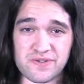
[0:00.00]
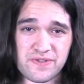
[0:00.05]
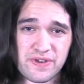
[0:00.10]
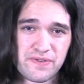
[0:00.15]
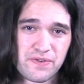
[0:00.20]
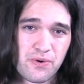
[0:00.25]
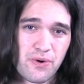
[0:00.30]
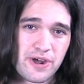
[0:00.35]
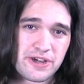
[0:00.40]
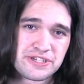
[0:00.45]
So if
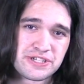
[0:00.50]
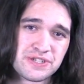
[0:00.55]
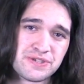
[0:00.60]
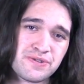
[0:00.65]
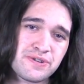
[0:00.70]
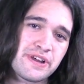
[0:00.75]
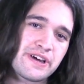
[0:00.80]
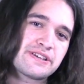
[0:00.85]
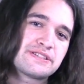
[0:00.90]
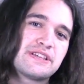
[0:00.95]
you have
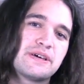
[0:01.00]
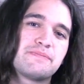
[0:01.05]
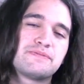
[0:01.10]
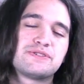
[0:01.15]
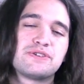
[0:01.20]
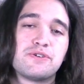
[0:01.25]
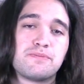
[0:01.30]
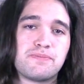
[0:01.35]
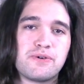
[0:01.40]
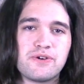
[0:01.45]
questions for next
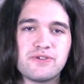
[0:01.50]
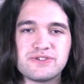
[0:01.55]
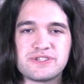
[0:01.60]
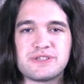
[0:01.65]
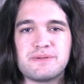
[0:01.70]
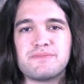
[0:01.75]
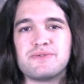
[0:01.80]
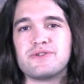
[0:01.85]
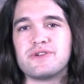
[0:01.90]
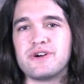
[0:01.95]
episode,
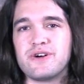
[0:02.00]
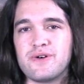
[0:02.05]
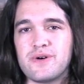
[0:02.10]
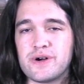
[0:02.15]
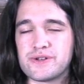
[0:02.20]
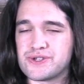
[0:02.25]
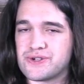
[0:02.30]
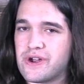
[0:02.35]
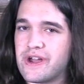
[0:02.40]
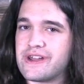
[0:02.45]
post them
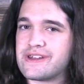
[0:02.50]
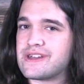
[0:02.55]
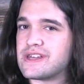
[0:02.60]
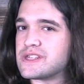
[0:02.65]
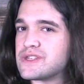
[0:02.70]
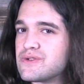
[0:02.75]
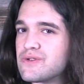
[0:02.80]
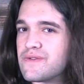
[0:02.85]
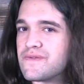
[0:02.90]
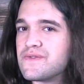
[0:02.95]
below. I'll try and
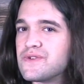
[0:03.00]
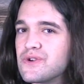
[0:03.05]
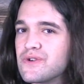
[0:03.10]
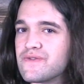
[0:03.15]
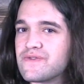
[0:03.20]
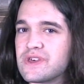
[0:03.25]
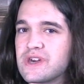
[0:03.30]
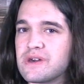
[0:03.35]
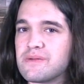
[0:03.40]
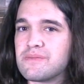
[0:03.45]
get to a few
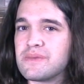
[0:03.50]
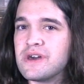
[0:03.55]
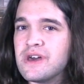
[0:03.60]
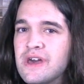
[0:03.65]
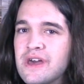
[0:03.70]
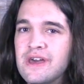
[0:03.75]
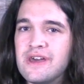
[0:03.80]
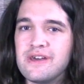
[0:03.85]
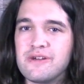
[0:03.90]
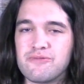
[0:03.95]
of them.
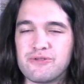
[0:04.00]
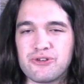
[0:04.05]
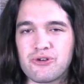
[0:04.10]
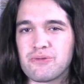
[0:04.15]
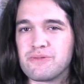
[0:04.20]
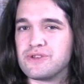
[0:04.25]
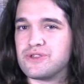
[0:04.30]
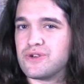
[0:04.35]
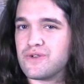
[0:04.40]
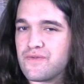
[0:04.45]
We
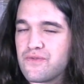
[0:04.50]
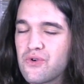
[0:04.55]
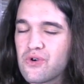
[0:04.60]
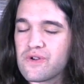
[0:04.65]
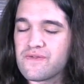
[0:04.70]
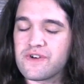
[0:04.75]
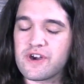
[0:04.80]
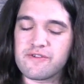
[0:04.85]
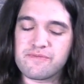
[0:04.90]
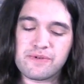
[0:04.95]
normally do
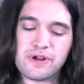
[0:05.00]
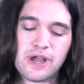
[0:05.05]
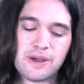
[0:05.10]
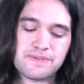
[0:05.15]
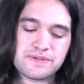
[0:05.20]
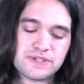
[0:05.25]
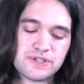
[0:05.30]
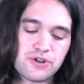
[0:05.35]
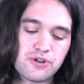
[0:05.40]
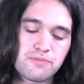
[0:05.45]
four or five per
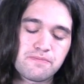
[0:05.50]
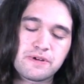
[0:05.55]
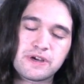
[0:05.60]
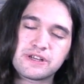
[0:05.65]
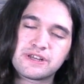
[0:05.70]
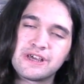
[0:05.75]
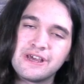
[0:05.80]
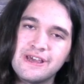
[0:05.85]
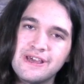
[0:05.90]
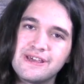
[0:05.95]
episode,
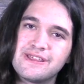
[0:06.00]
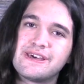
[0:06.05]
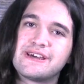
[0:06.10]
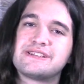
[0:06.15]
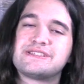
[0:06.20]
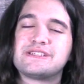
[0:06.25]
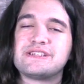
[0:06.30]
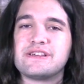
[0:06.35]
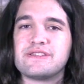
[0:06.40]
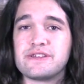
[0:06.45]
but
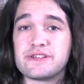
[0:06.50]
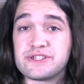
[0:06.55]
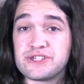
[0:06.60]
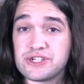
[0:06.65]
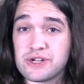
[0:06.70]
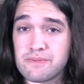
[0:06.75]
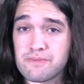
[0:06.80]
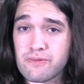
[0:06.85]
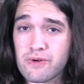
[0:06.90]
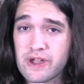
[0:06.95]
that said,
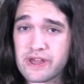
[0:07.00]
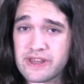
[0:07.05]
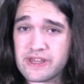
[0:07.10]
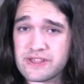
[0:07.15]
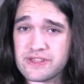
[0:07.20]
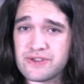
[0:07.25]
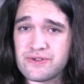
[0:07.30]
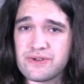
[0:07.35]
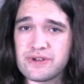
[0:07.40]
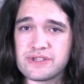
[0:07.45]
let's jump right
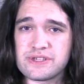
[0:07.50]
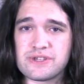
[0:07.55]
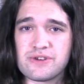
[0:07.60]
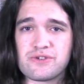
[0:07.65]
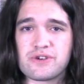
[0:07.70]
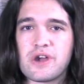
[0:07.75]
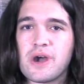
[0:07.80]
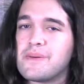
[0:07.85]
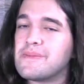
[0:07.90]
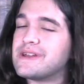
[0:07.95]
into it.
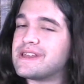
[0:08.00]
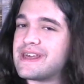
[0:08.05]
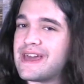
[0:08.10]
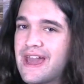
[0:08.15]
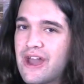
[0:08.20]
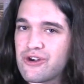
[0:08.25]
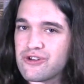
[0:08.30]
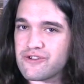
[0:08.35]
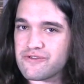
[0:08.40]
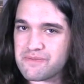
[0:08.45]
So coming
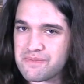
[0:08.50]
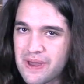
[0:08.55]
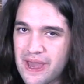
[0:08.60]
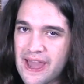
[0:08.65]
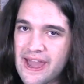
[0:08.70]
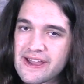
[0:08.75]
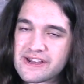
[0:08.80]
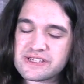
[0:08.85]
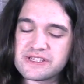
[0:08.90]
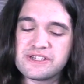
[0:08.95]
out of
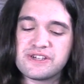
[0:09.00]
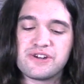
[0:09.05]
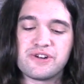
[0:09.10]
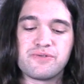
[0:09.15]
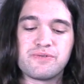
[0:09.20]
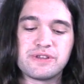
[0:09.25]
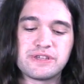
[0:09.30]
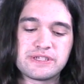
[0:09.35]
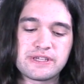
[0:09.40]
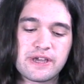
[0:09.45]
PAX
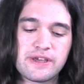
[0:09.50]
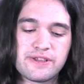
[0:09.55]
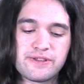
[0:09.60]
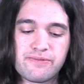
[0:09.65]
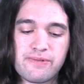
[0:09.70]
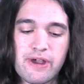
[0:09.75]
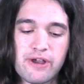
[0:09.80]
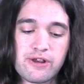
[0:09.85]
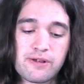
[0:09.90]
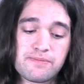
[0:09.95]
here, we decided
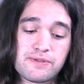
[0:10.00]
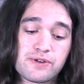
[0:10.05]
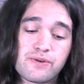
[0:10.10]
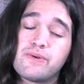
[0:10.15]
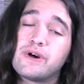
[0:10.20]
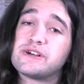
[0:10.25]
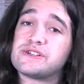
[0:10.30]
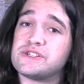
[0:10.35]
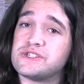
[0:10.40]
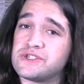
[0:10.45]
to round up the
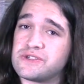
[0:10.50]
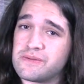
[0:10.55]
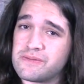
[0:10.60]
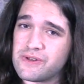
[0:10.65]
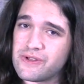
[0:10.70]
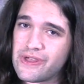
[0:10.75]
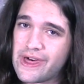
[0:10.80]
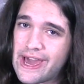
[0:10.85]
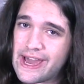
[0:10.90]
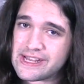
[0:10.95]
questions
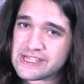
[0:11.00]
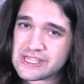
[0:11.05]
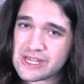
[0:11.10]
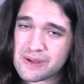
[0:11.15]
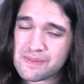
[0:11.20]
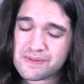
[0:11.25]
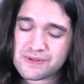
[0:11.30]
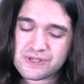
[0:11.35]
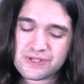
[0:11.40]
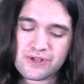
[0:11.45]
from the last
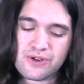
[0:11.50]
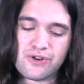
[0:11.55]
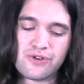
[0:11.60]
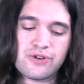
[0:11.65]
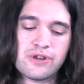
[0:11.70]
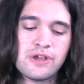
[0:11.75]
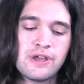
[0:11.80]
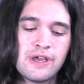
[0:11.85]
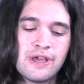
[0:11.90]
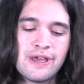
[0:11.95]

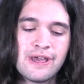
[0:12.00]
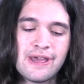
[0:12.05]
episode.